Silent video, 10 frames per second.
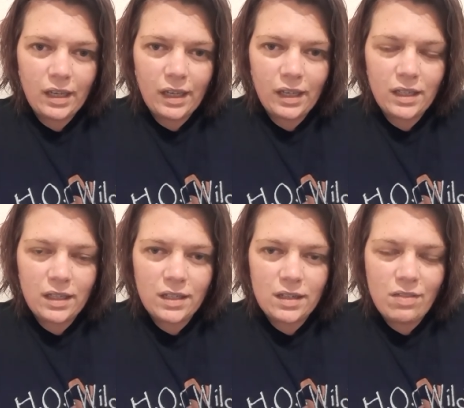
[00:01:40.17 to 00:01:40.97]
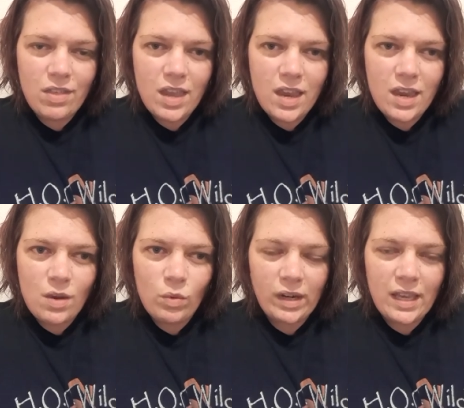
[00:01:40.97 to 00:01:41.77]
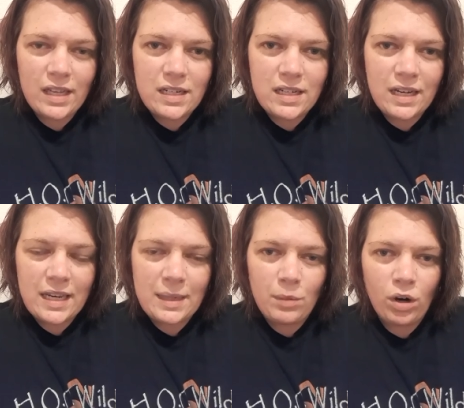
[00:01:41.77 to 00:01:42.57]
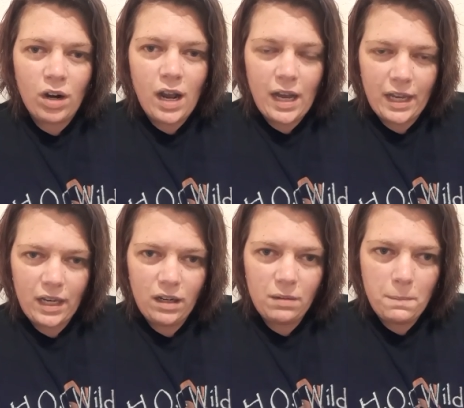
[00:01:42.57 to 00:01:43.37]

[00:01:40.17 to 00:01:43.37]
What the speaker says: and they went ahead and did an MRI.